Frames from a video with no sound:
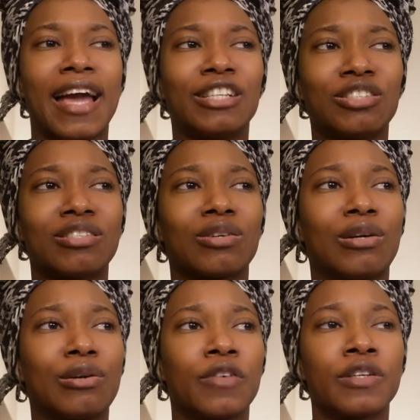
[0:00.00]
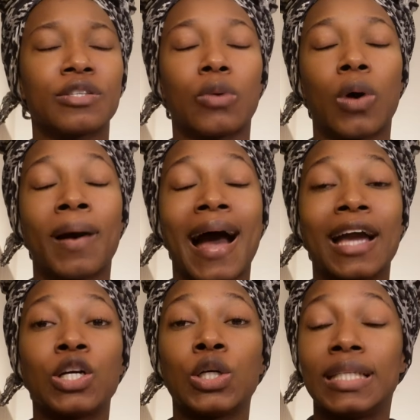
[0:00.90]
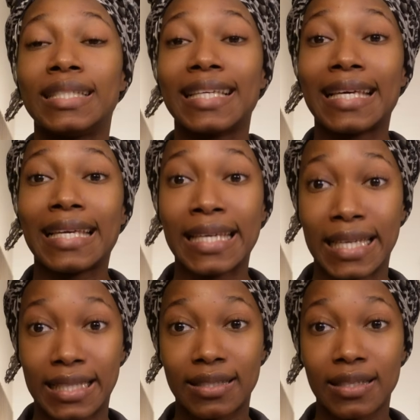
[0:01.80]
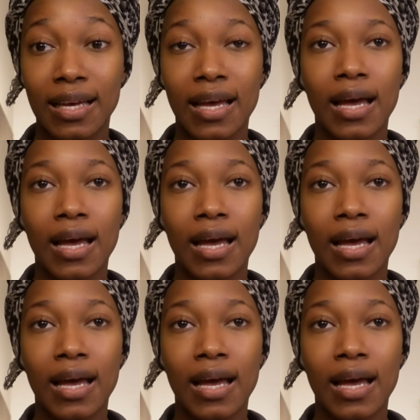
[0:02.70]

anxious or nervous or what but I couldn't eat